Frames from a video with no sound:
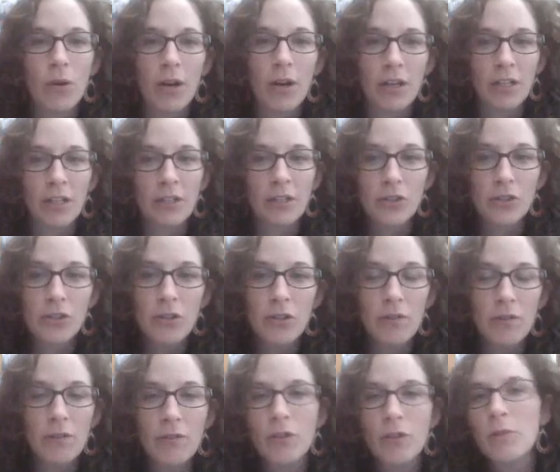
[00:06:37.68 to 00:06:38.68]

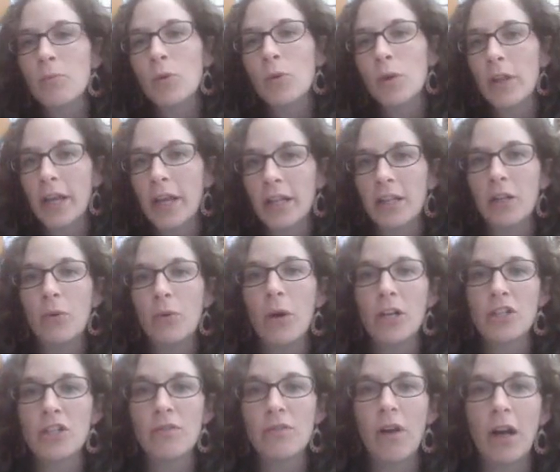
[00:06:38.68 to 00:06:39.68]
conservative, you're more likely to
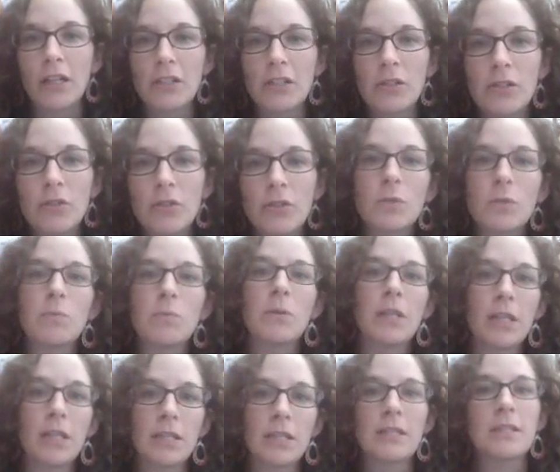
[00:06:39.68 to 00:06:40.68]
watch Fox News
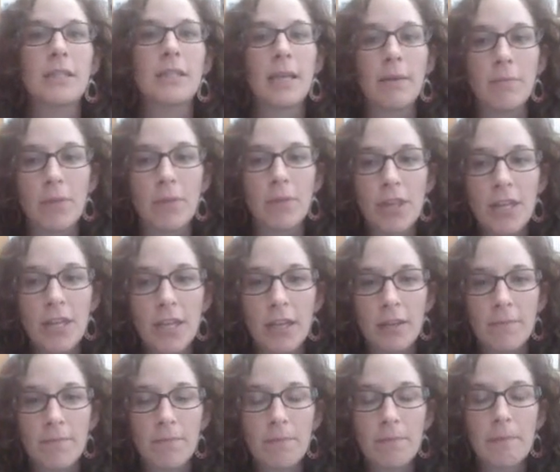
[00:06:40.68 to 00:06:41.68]
because same thing,
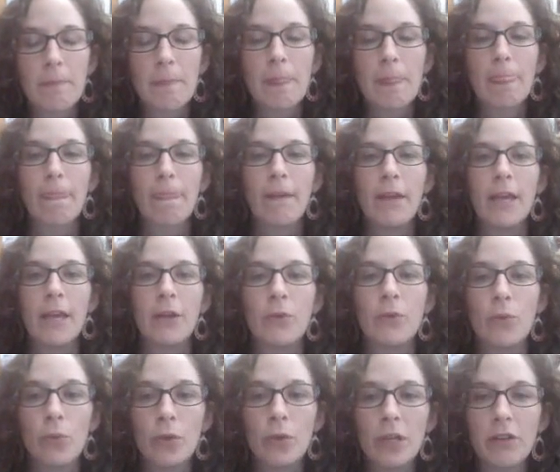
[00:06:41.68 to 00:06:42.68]
it
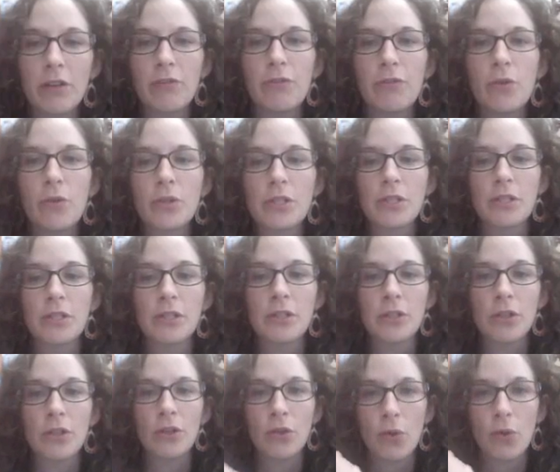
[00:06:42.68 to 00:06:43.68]
reinforces
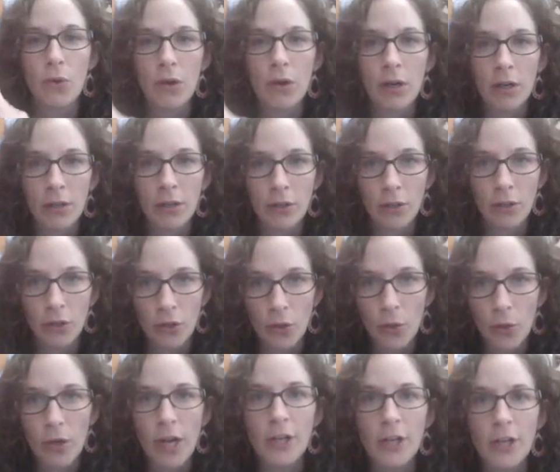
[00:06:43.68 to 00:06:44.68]
your
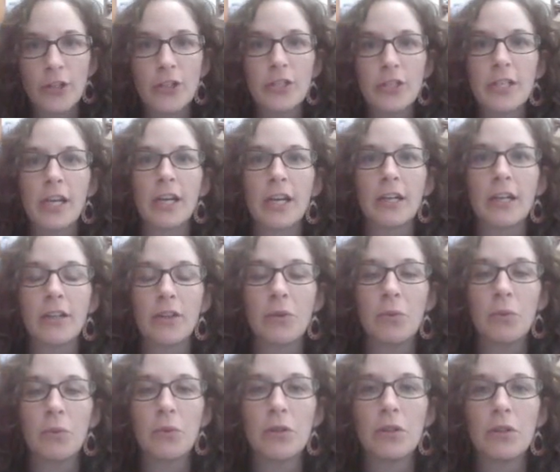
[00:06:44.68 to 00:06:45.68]
understanding of the
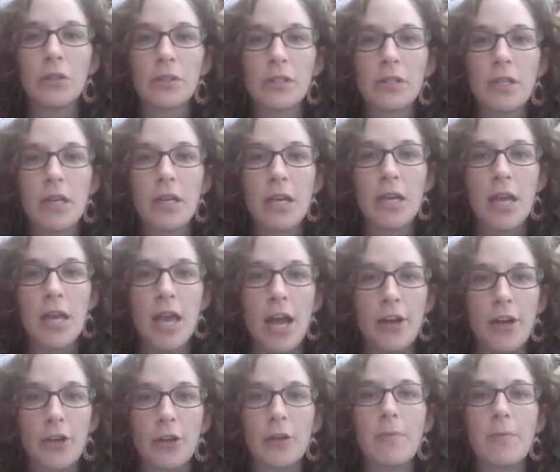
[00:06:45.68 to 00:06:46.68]
world. And
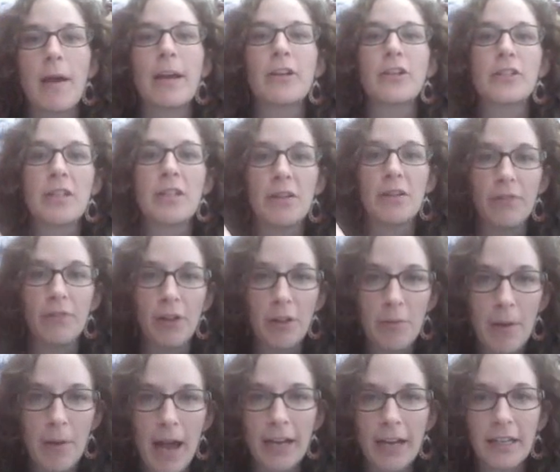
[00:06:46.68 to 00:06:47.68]
you can pat yourself on the
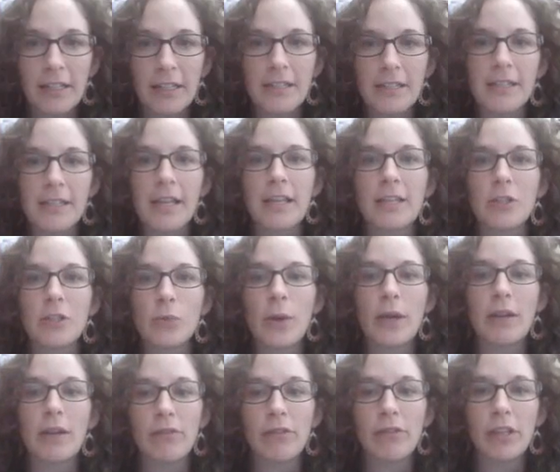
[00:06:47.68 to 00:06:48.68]
back and say this way
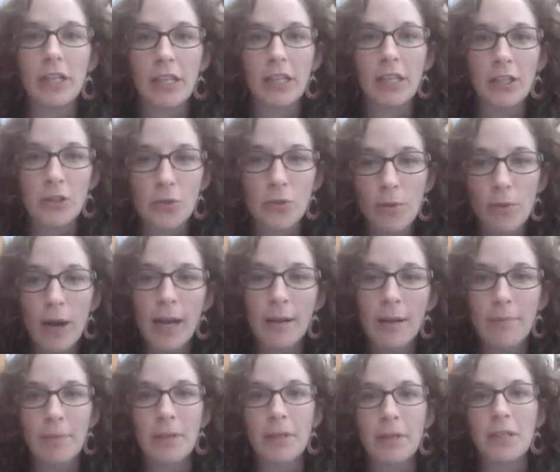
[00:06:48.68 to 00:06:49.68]
of thinking is right
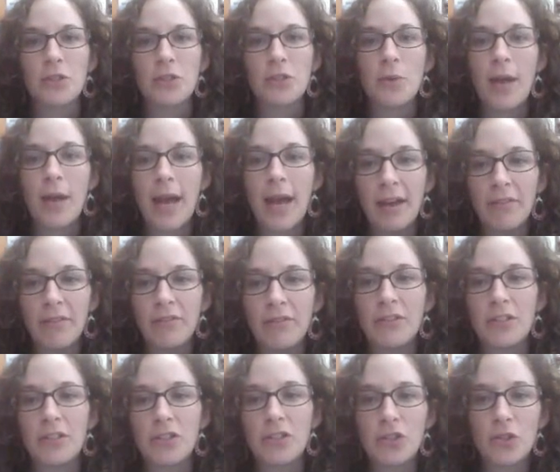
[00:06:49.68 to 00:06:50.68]
because you have
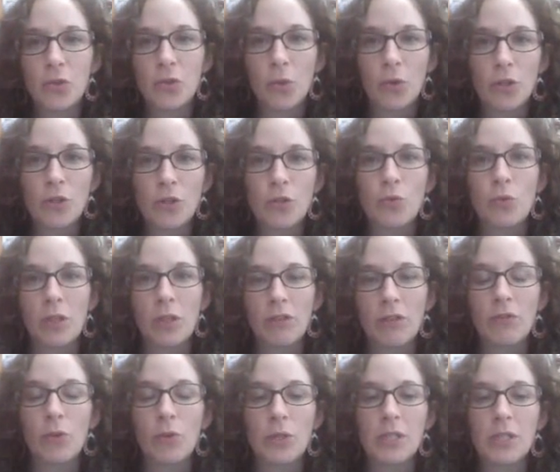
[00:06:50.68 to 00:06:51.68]
this source
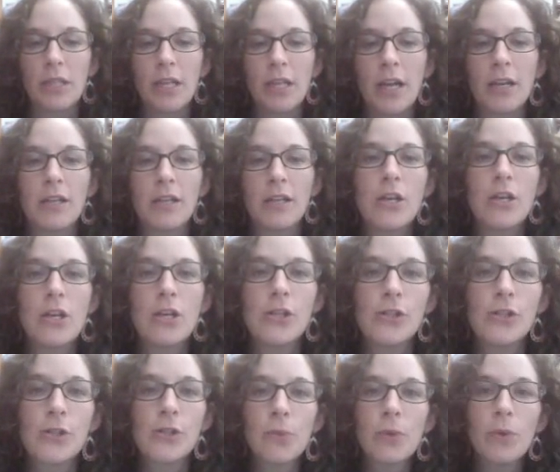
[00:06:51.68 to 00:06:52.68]
reinforcing that.
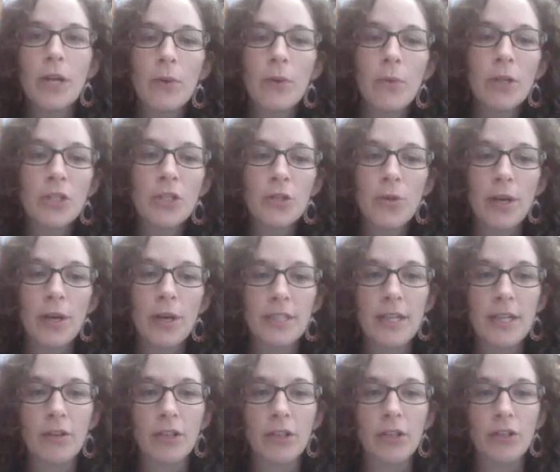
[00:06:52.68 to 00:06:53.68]
So what I'd want you to write
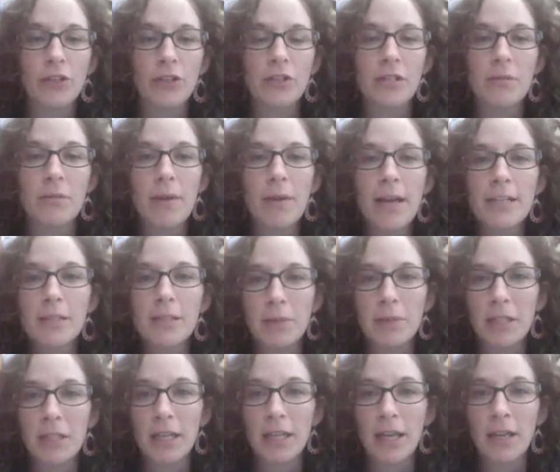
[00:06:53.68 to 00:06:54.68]
down here is the mass
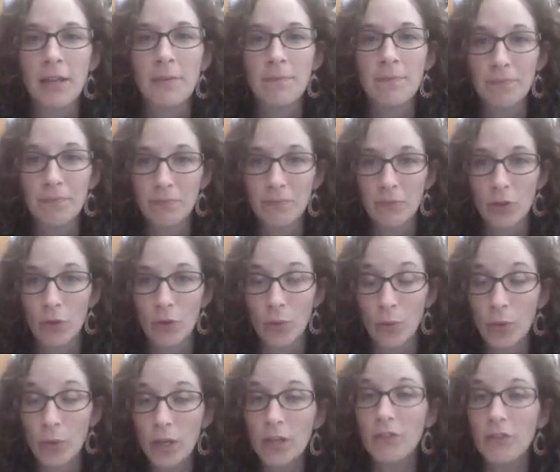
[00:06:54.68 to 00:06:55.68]
media
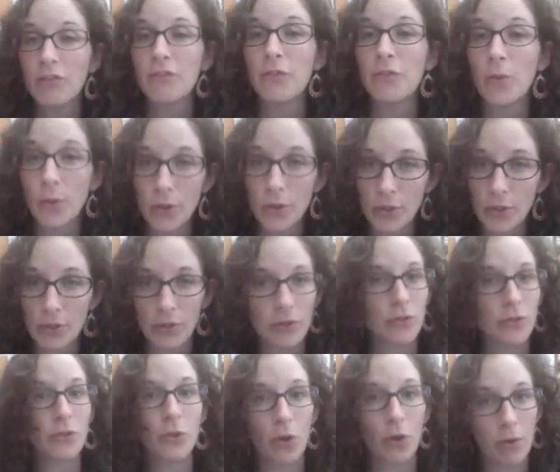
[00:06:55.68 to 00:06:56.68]

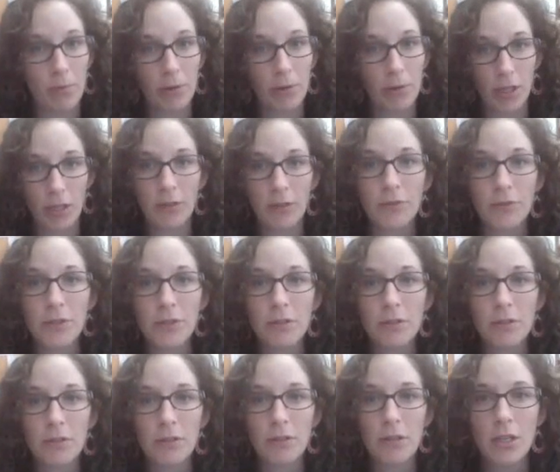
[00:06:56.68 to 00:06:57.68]
reinforces your beliefs.
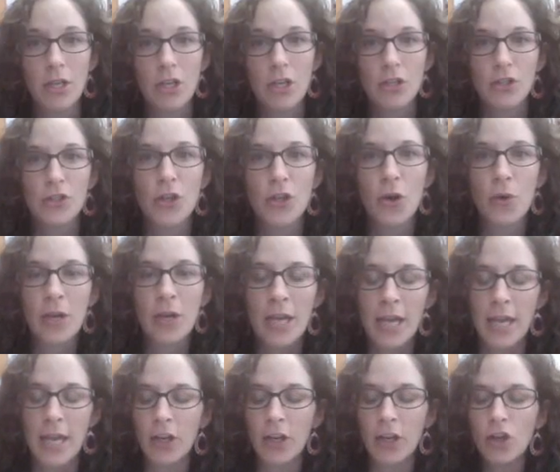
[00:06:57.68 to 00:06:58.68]
So
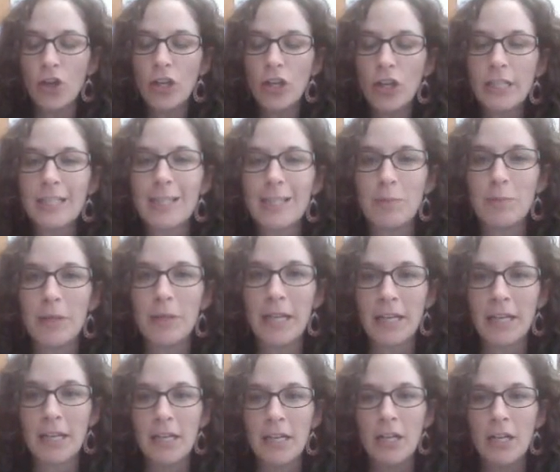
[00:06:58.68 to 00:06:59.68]
it could explain
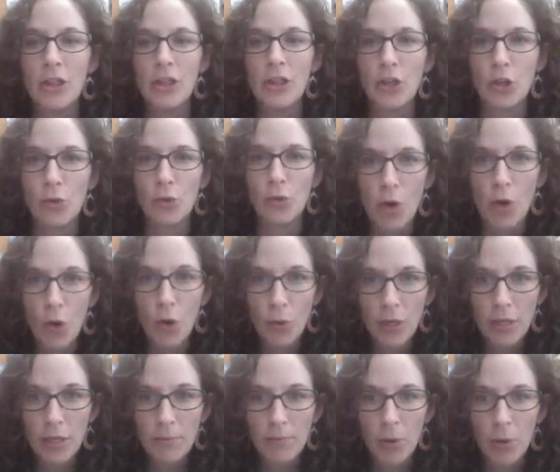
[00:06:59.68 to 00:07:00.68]
the
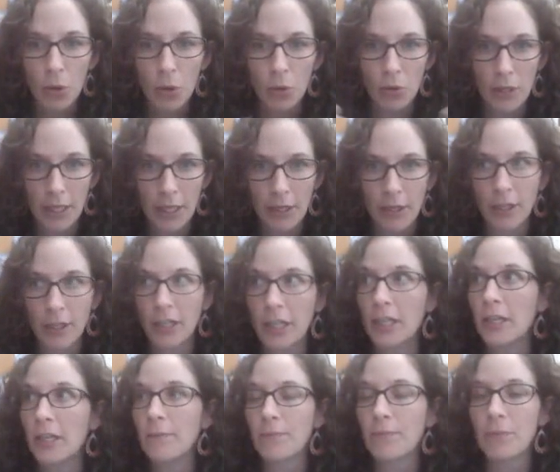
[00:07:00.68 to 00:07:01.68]
growing polarity
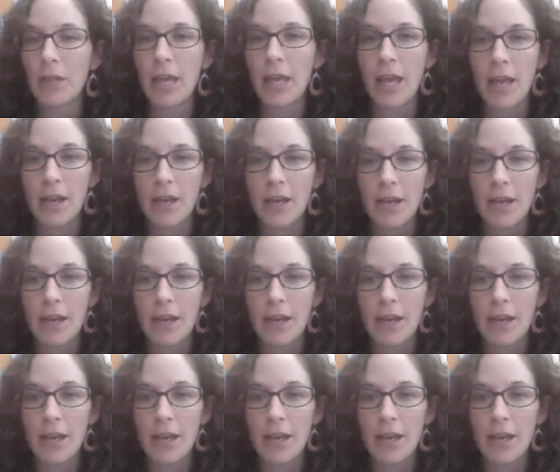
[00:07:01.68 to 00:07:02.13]
and